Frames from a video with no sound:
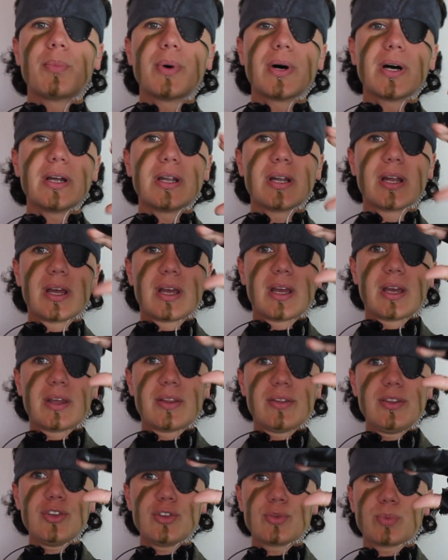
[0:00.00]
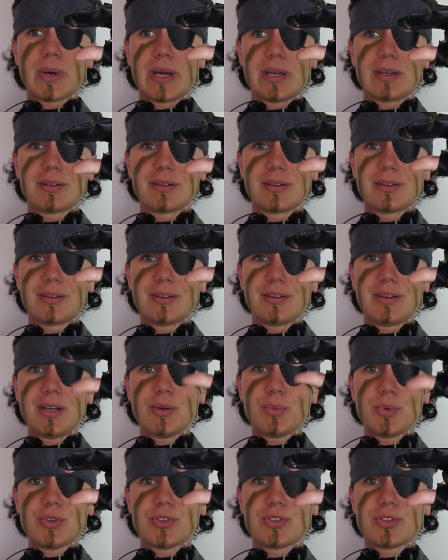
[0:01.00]
But this way,
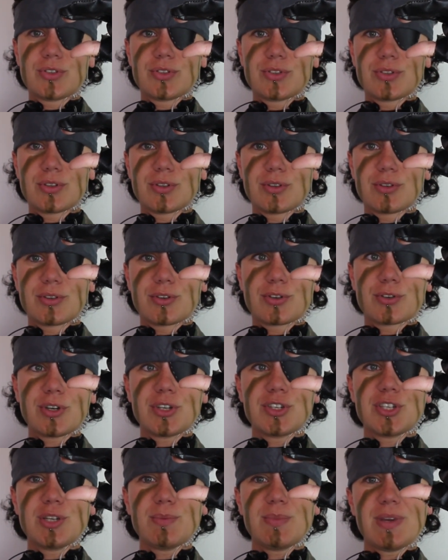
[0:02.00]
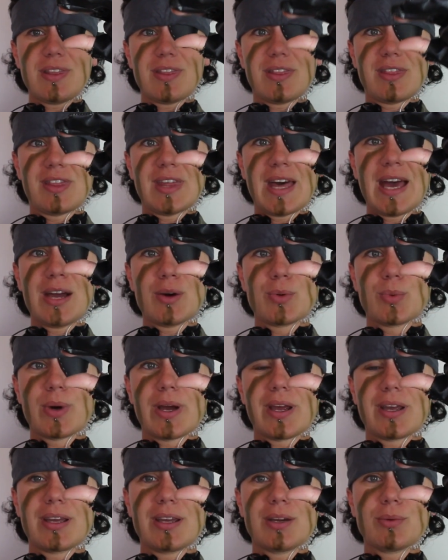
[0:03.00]
it was crushing me that
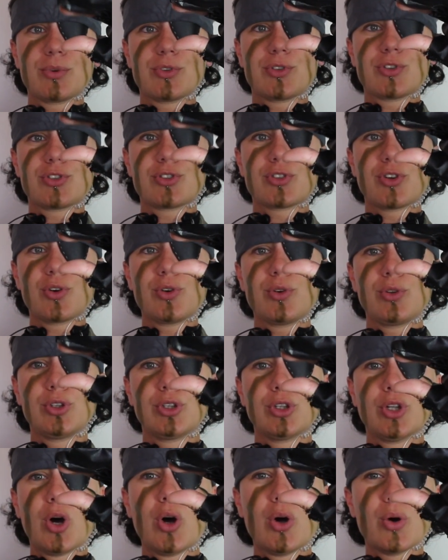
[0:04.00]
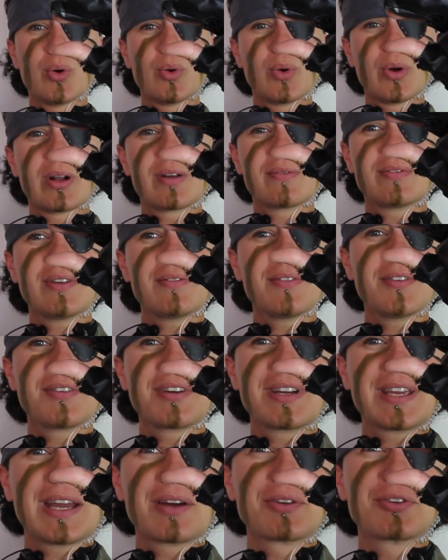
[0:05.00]
way. It was so low, and I've
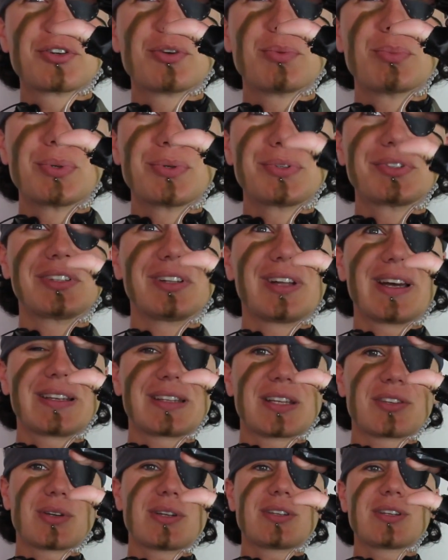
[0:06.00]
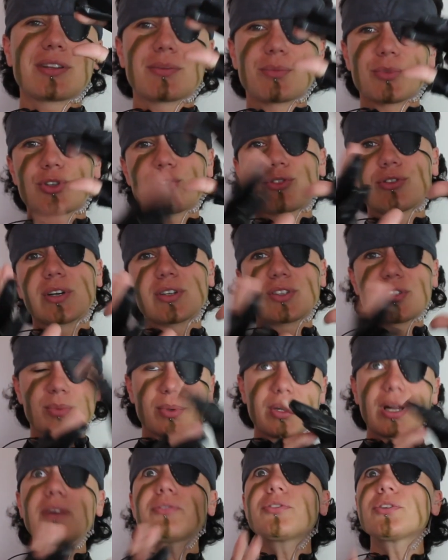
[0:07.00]
never encountered a boot like that, so I had to get them
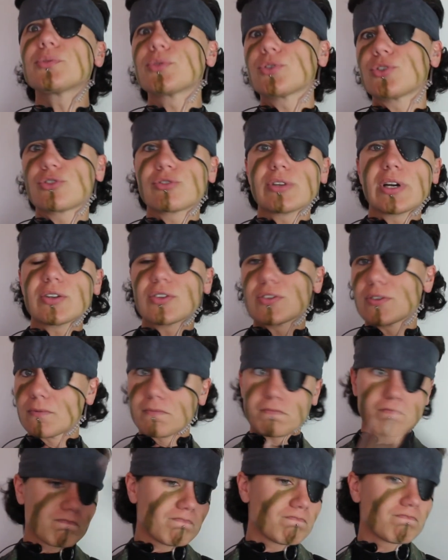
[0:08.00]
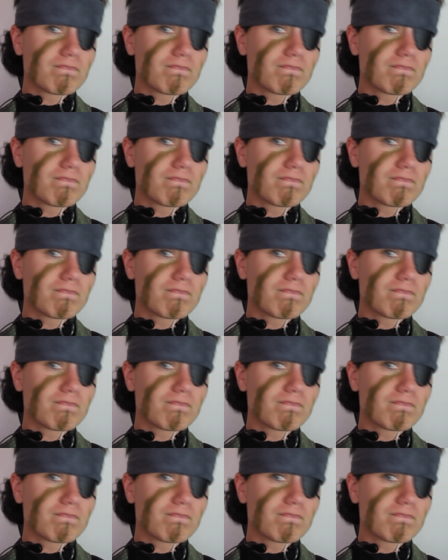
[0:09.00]
stretched. But after it was stretched,